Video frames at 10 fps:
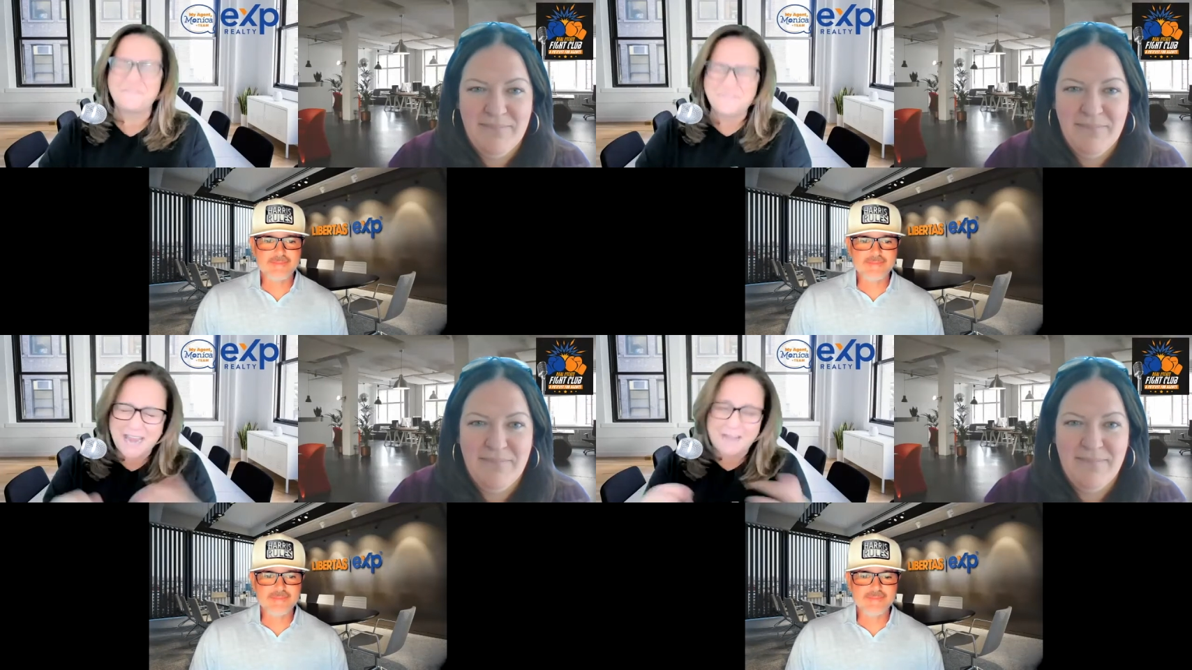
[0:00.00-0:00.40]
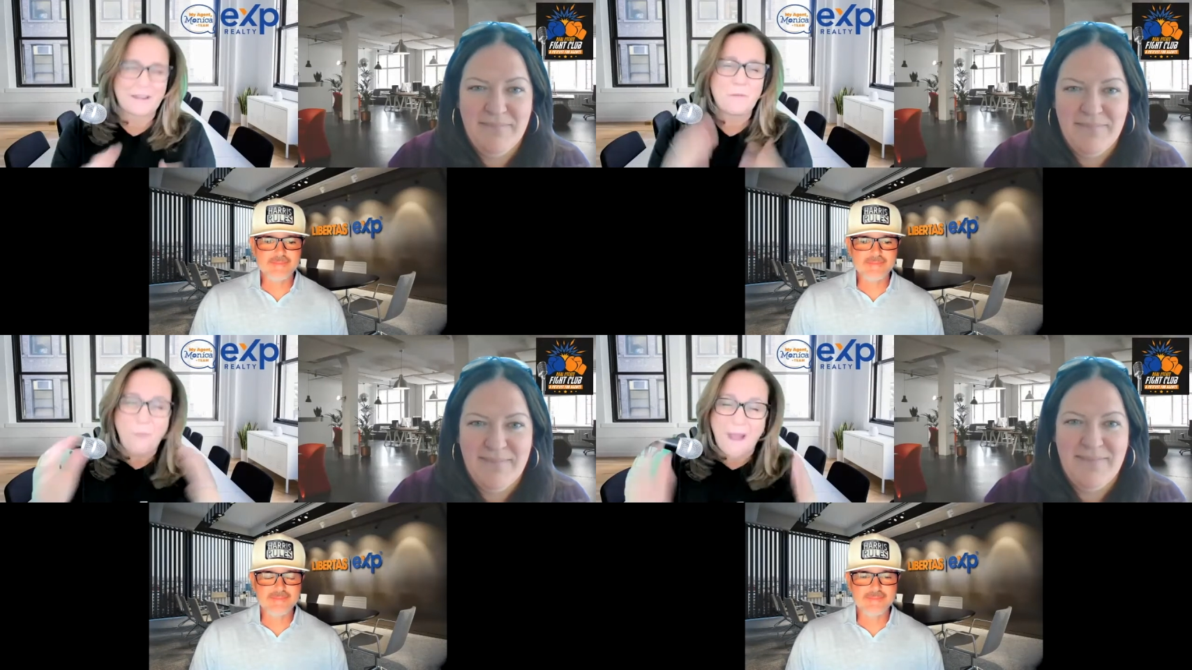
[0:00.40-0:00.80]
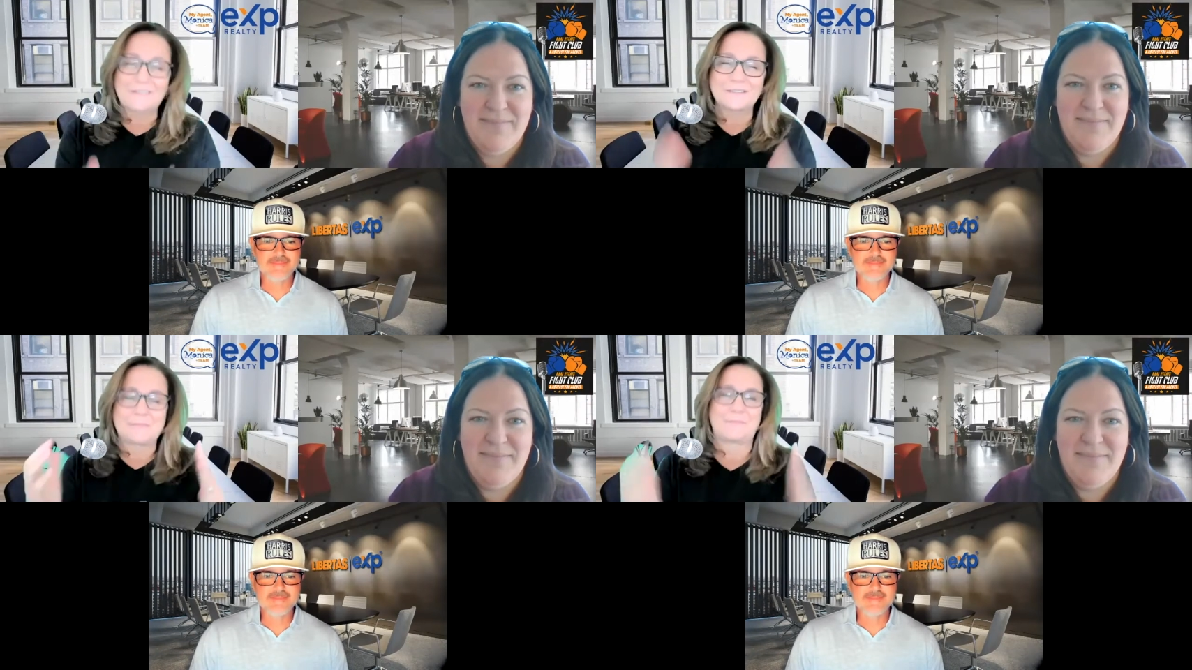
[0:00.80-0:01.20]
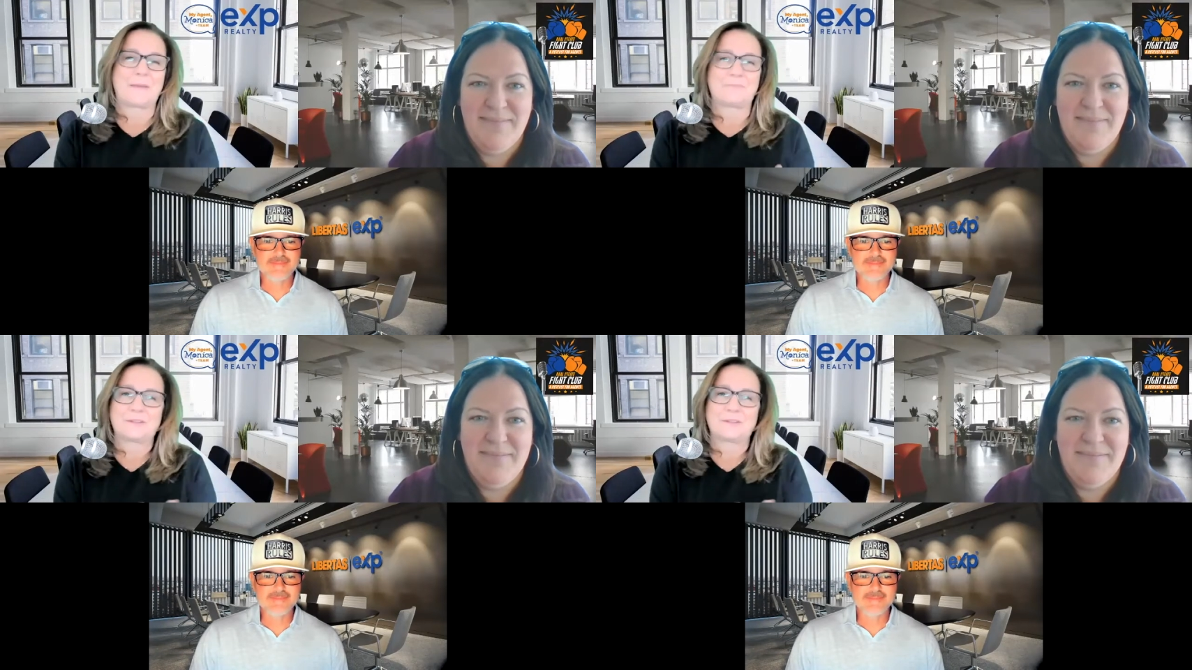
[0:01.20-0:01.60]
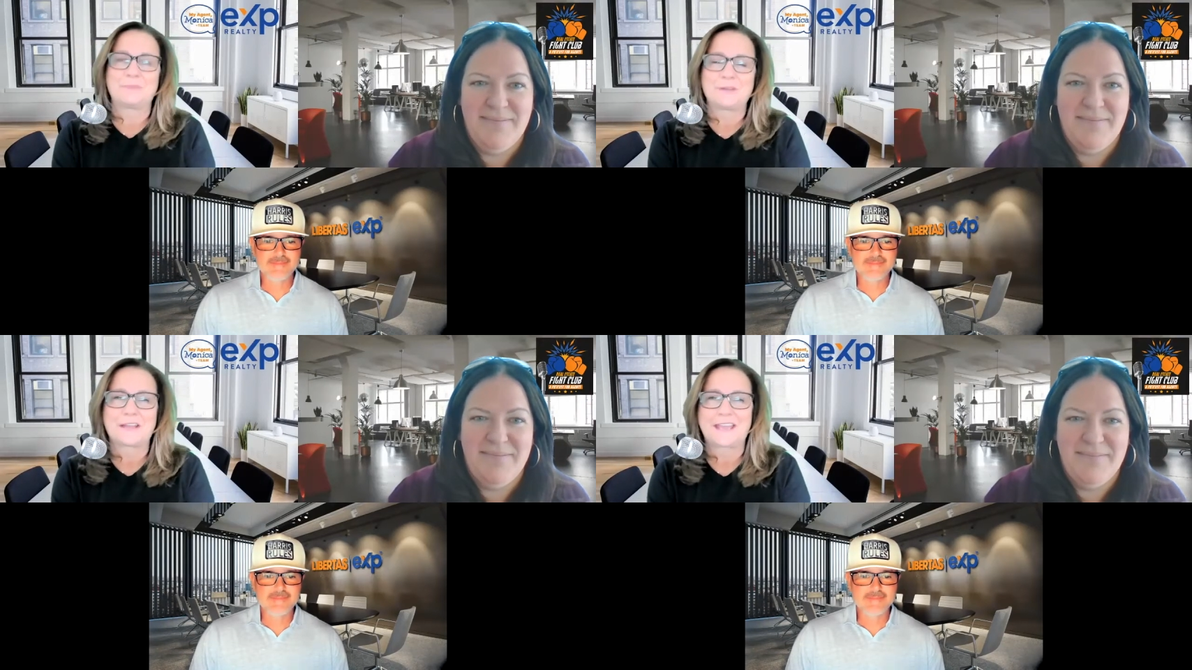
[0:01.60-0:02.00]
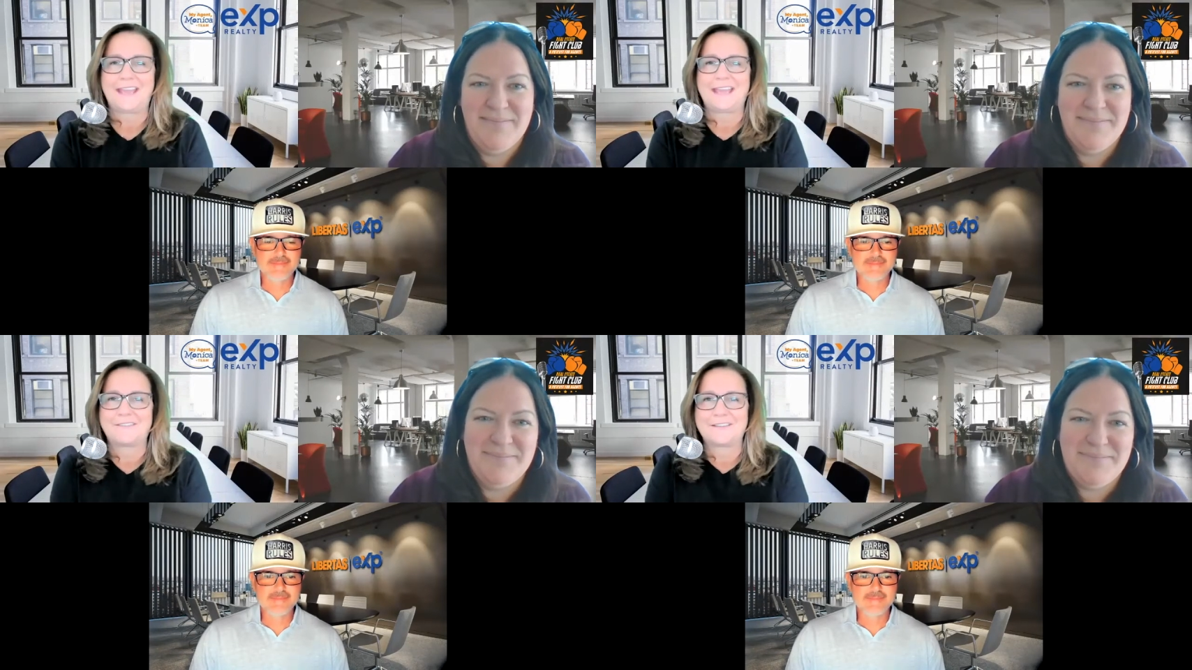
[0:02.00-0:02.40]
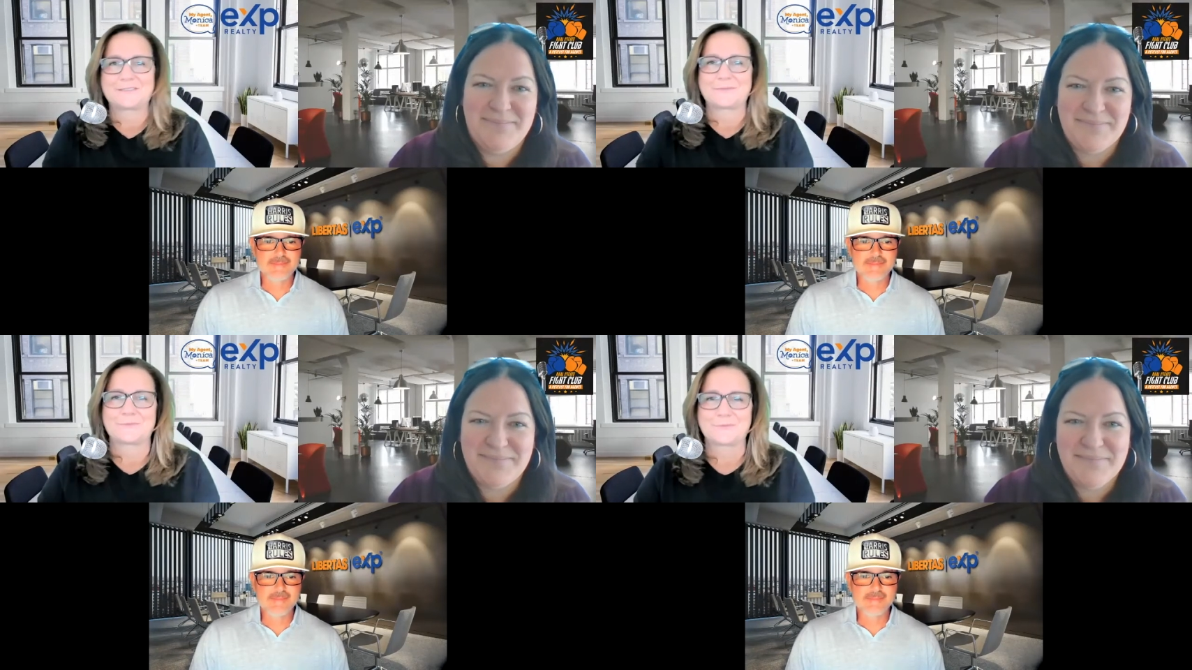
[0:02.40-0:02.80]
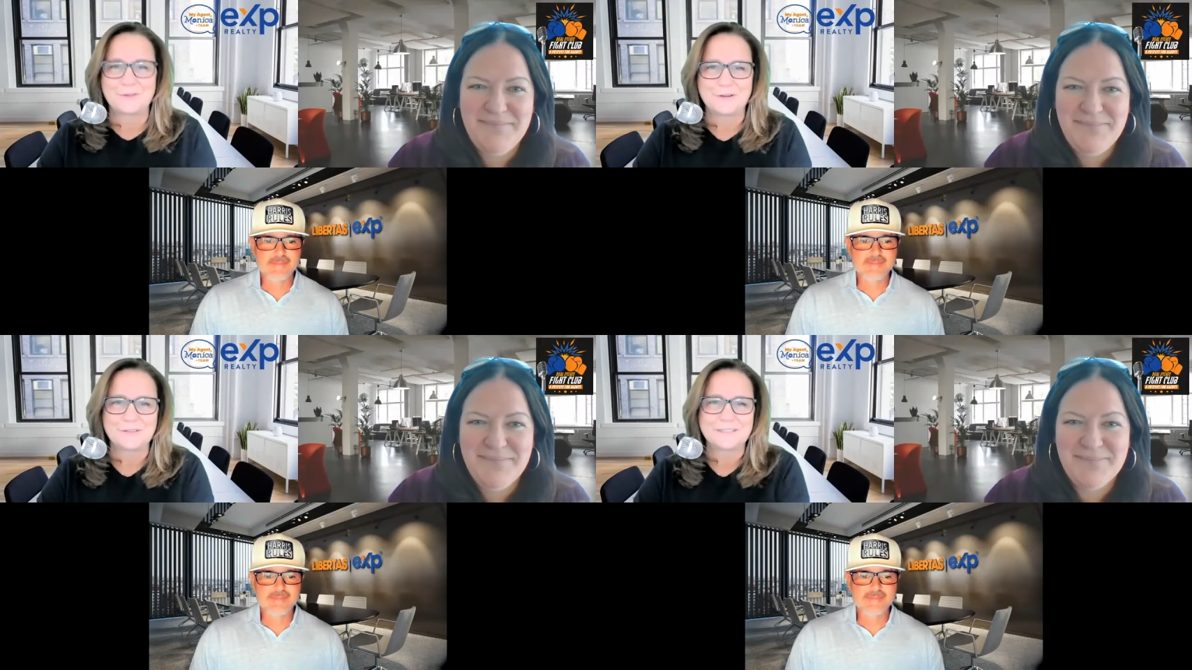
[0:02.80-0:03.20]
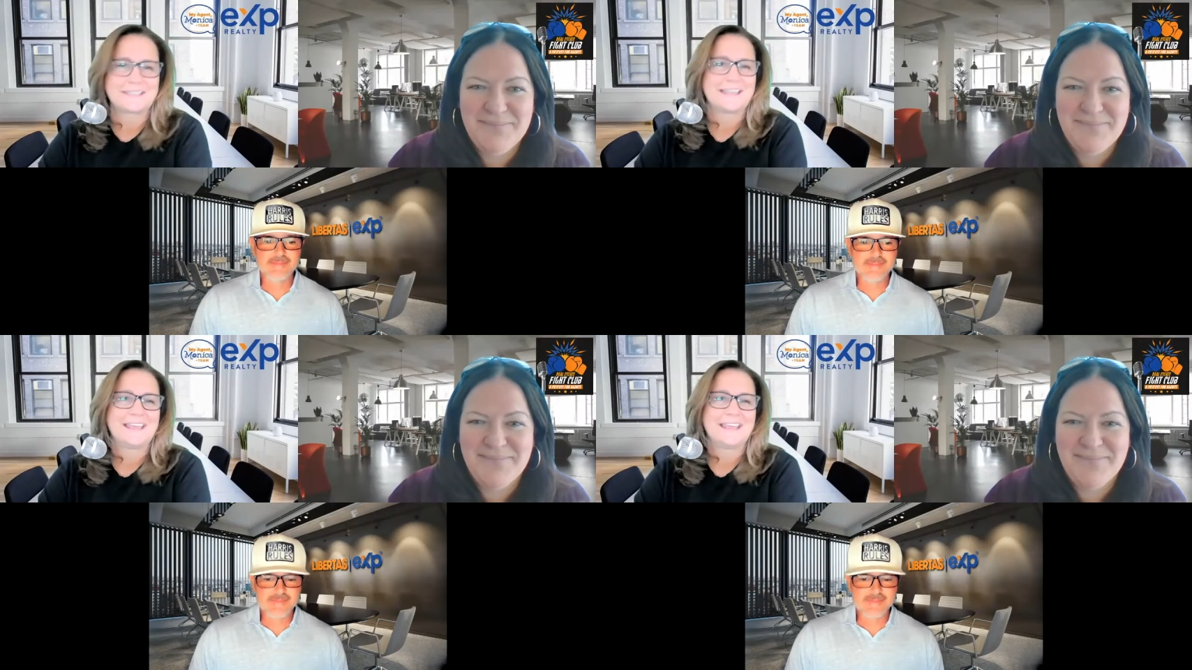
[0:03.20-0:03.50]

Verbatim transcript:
Speaker 1: very wildly popular book, Harris Rules.